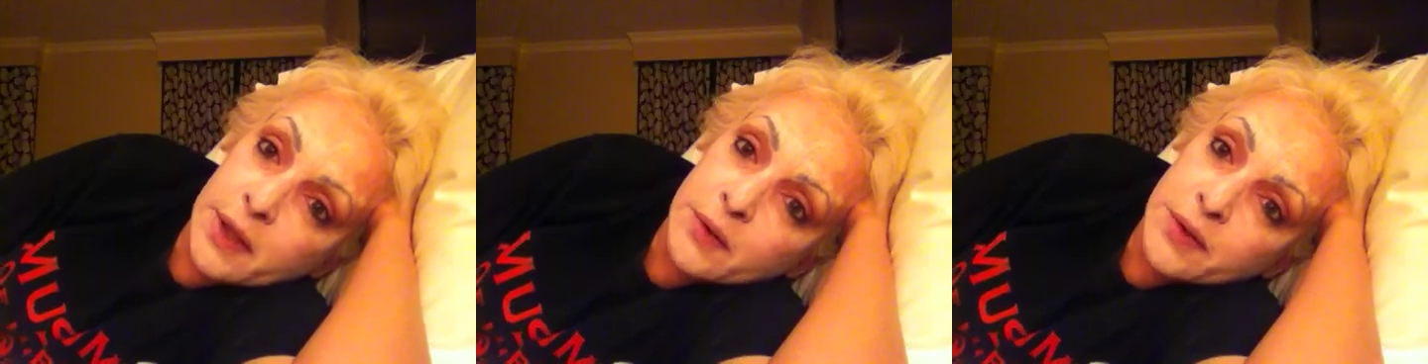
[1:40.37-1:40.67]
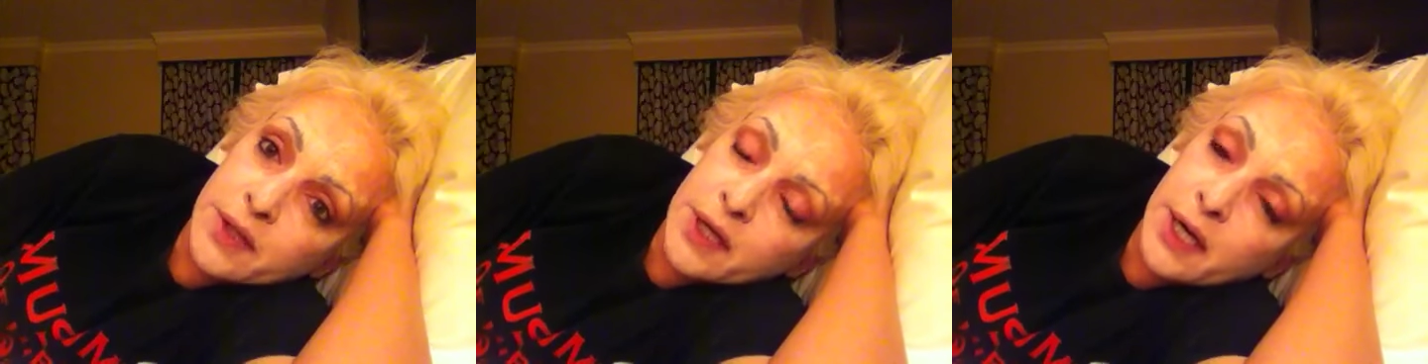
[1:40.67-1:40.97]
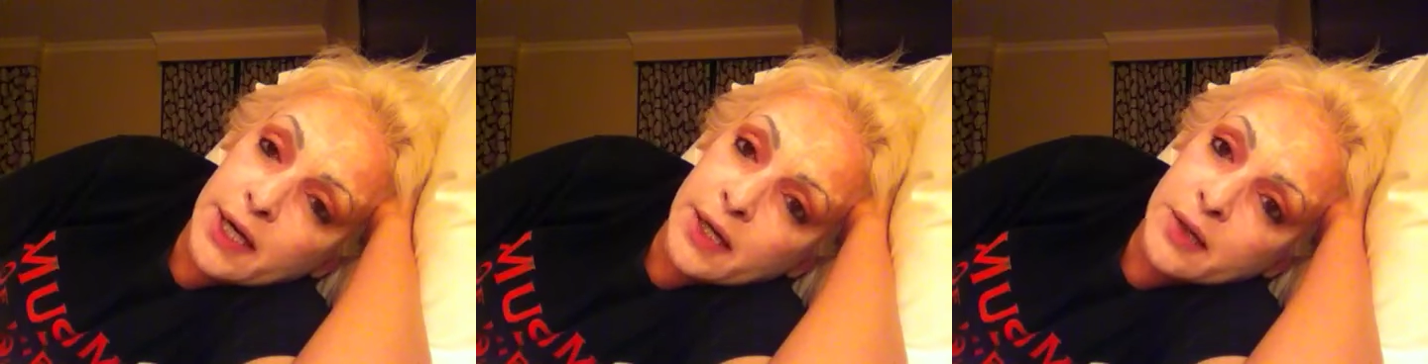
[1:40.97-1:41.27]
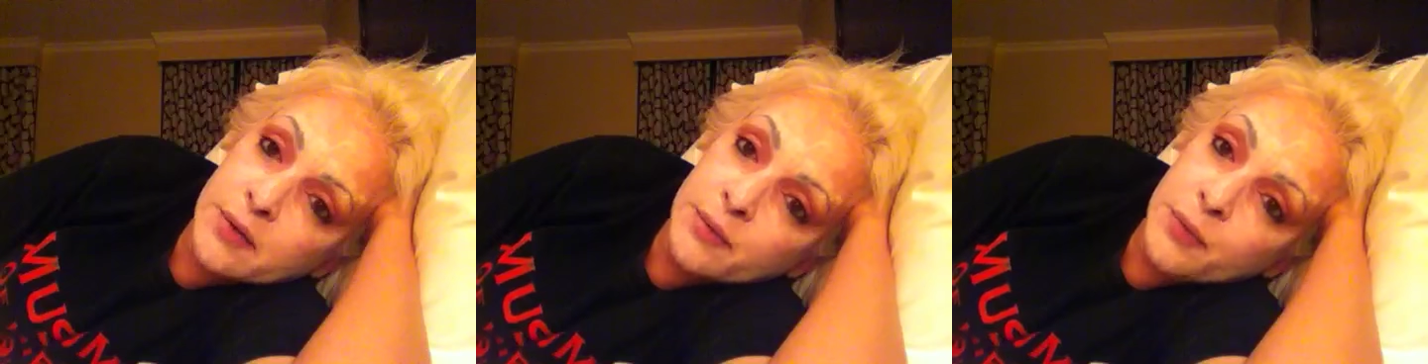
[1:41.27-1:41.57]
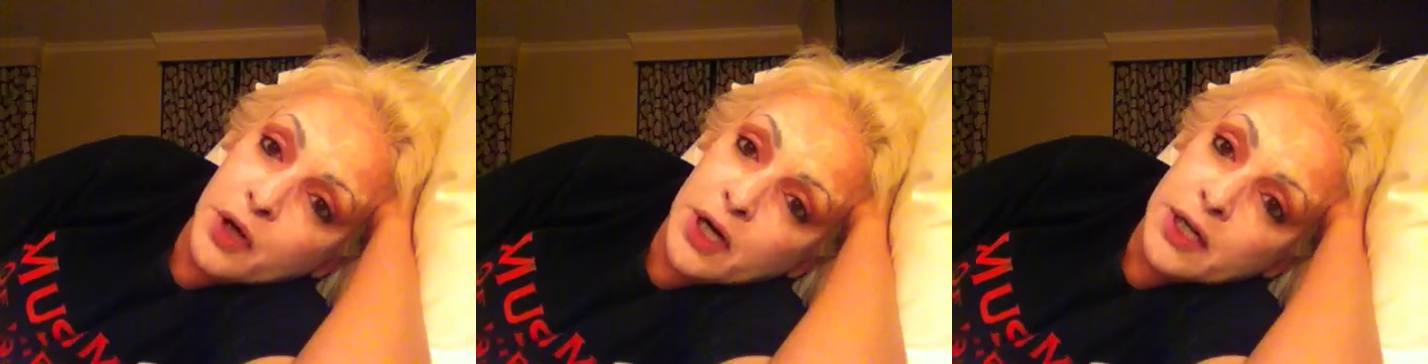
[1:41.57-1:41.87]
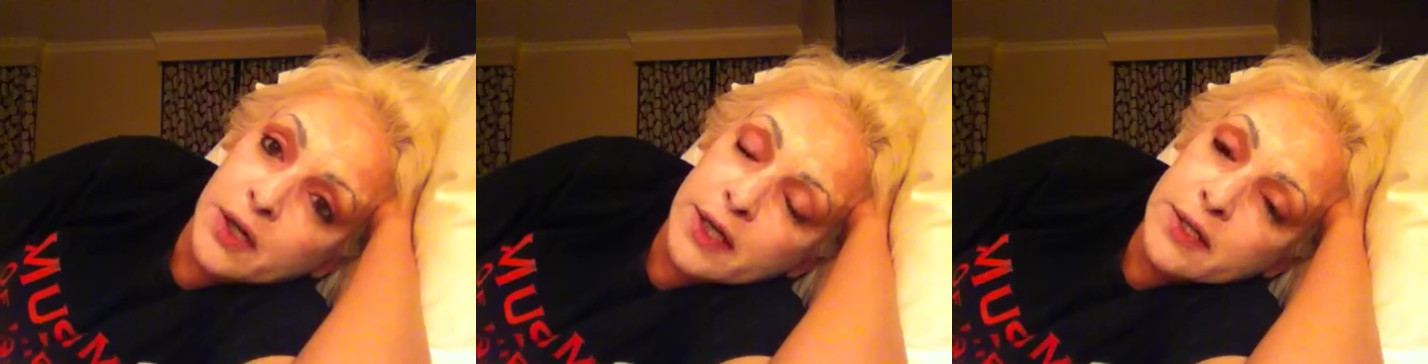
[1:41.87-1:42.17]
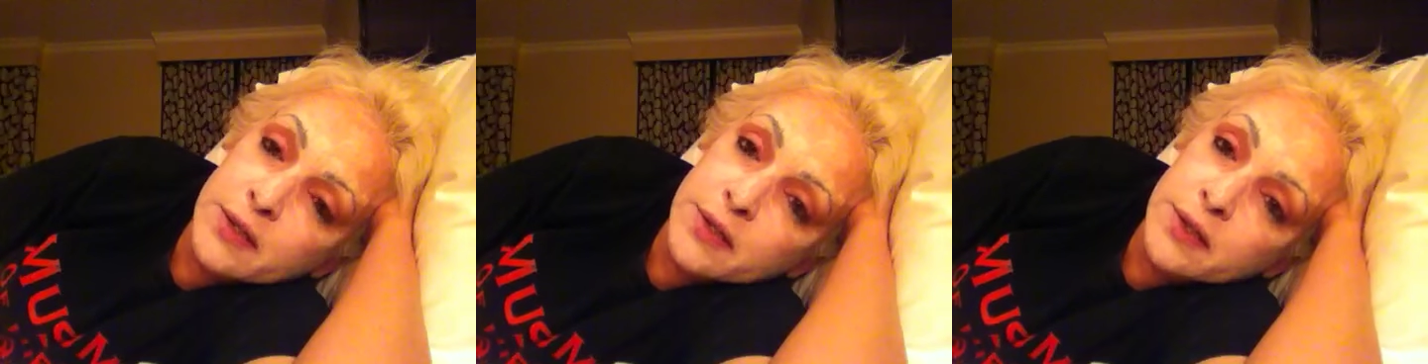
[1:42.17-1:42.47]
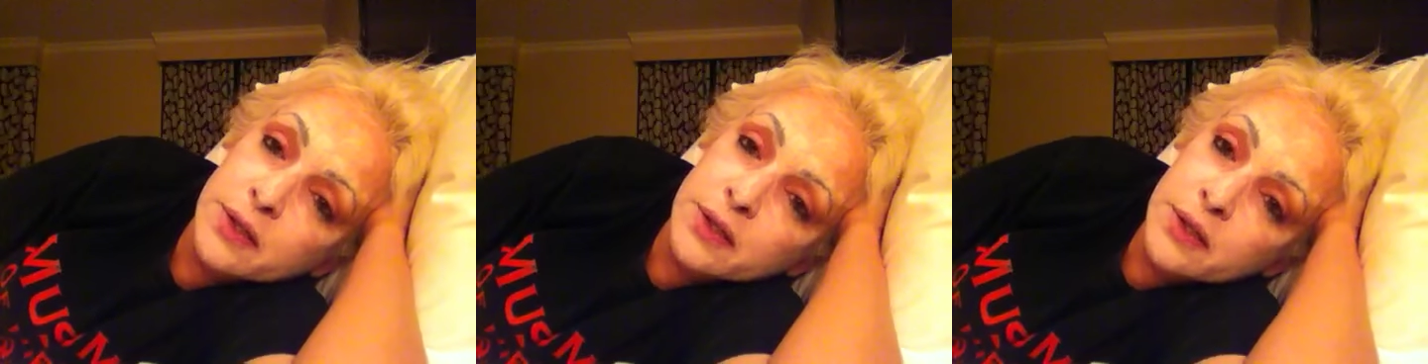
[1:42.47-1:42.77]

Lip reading: no denying progress.